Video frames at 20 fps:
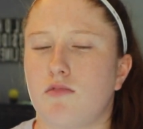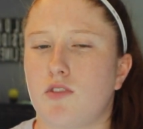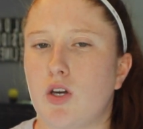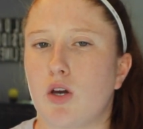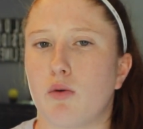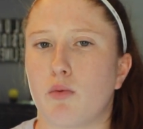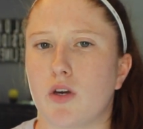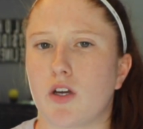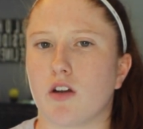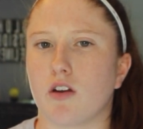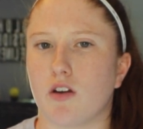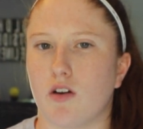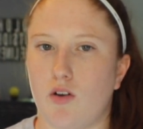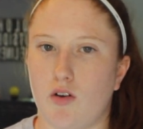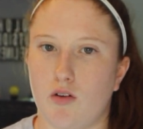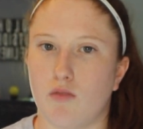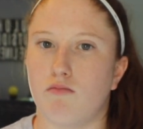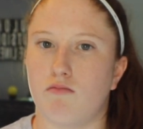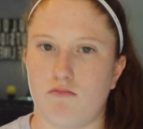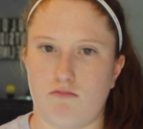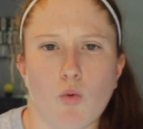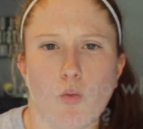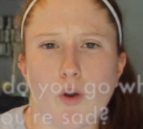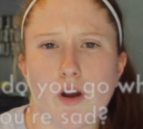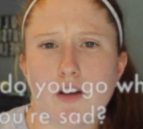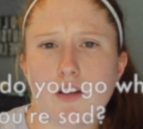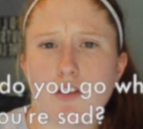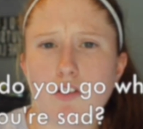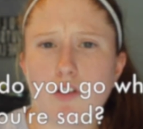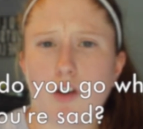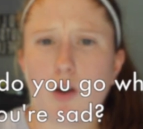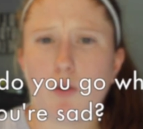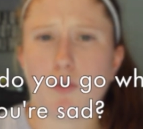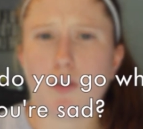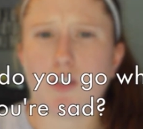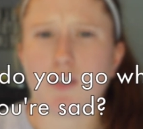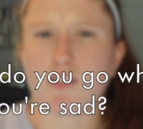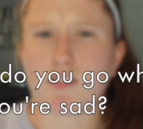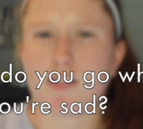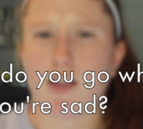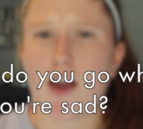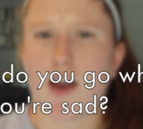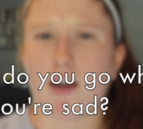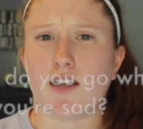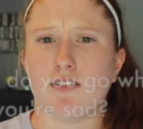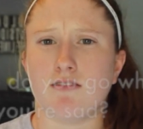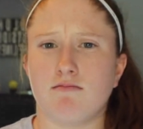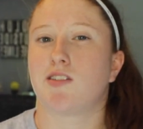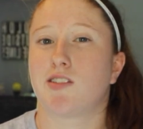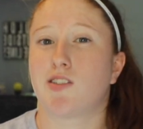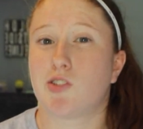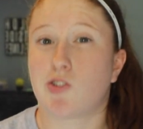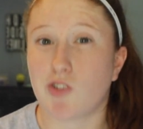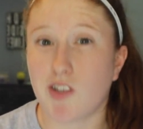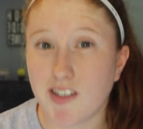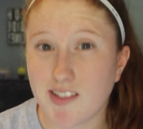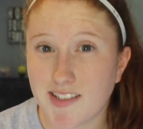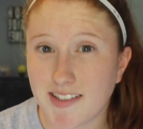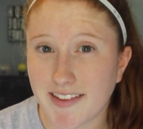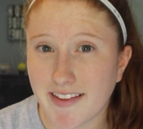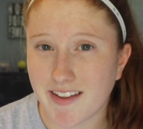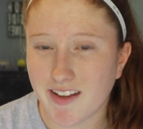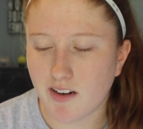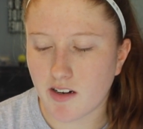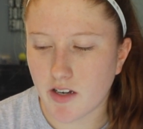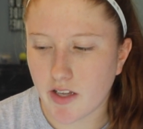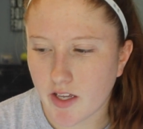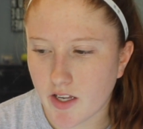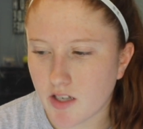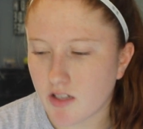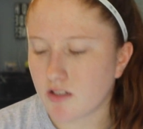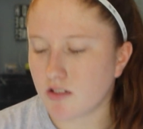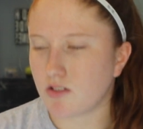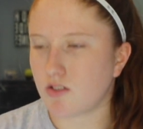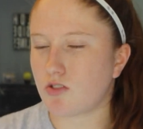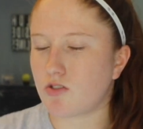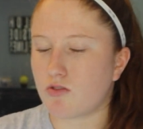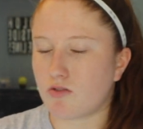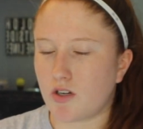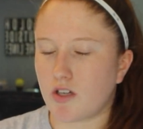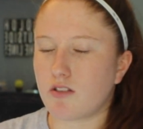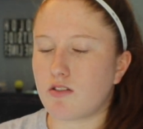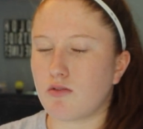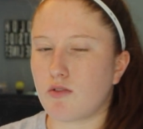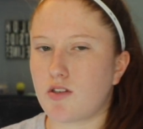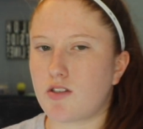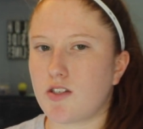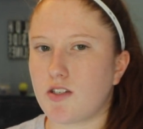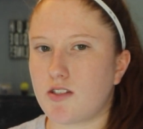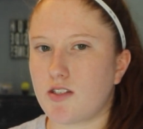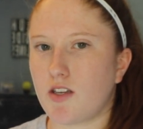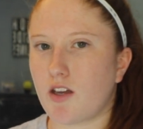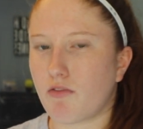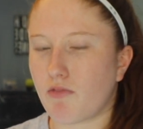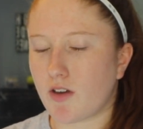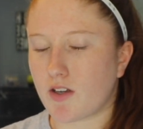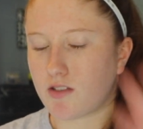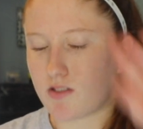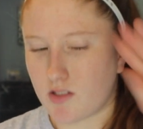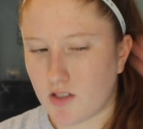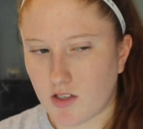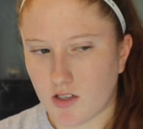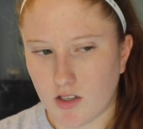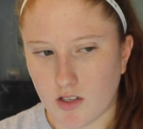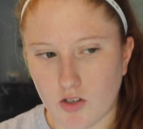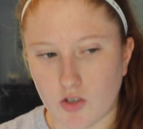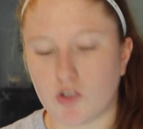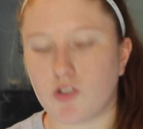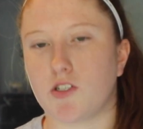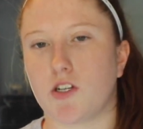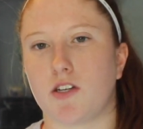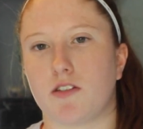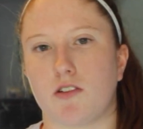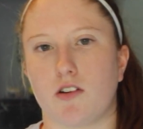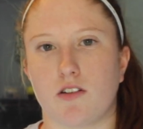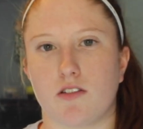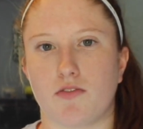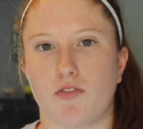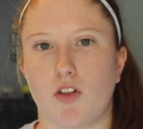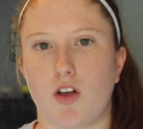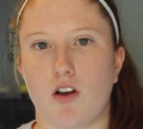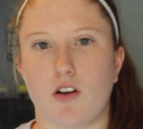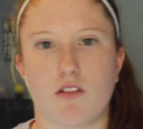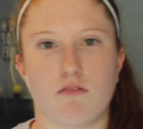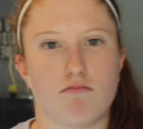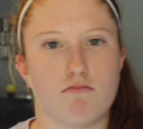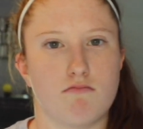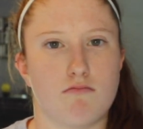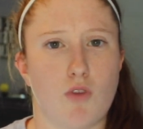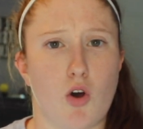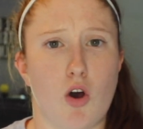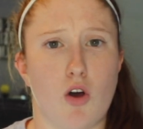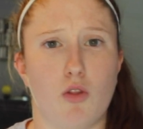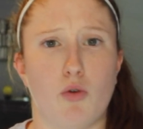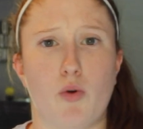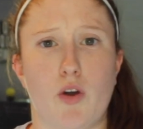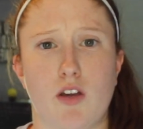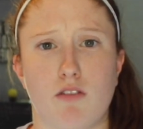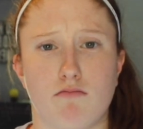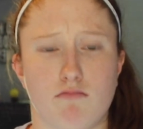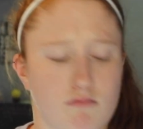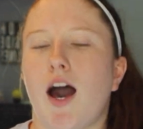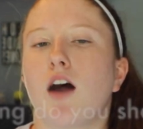Go big or go home. Where do you go when you're sad? Straight to the internet, straight to a CTFxC or Shaytards' vlog all the way.